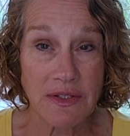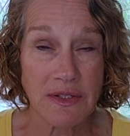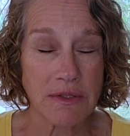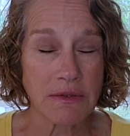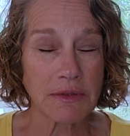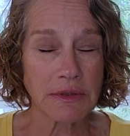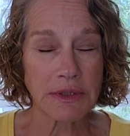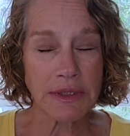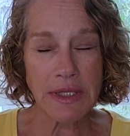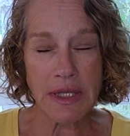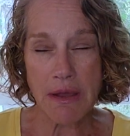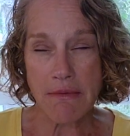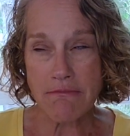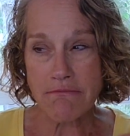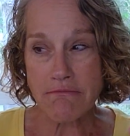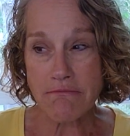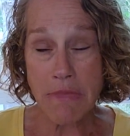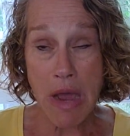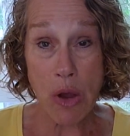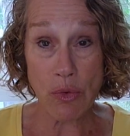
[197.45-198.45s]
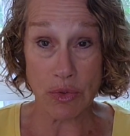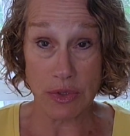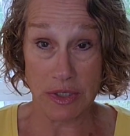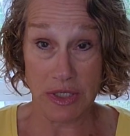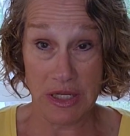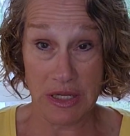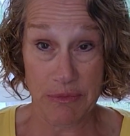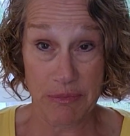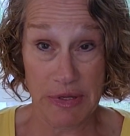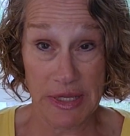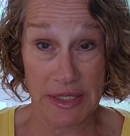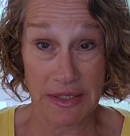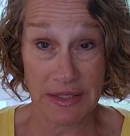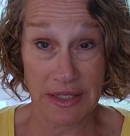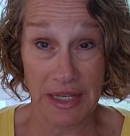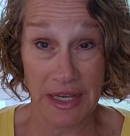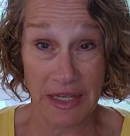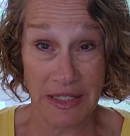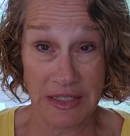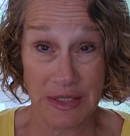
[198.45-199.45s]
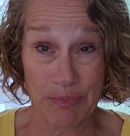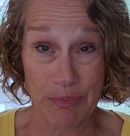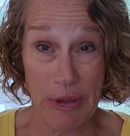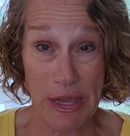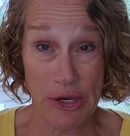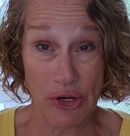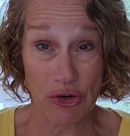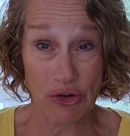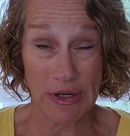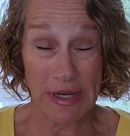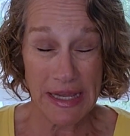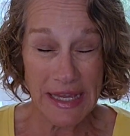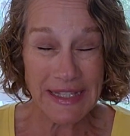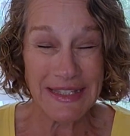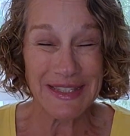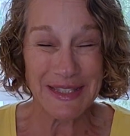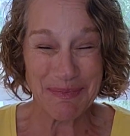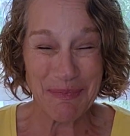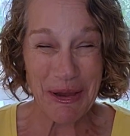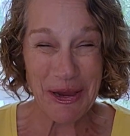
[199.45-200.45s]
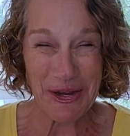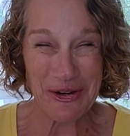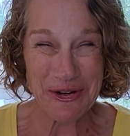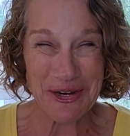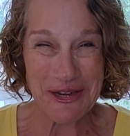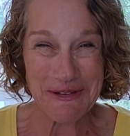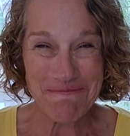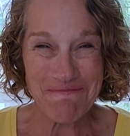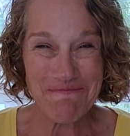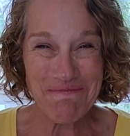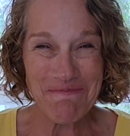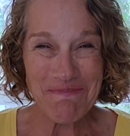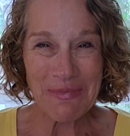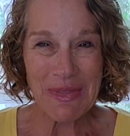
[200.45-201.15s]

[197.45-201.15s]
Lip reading: Certainly a mountain can be inspiring.